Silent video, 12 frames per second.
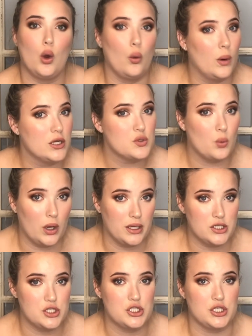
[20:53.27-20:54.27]
which
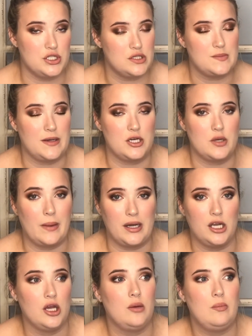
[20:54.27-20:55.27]
one should you spend your
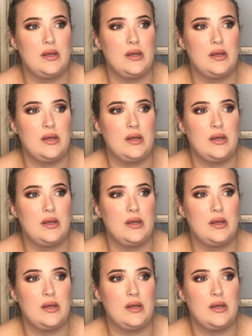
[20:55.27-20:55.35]
money on,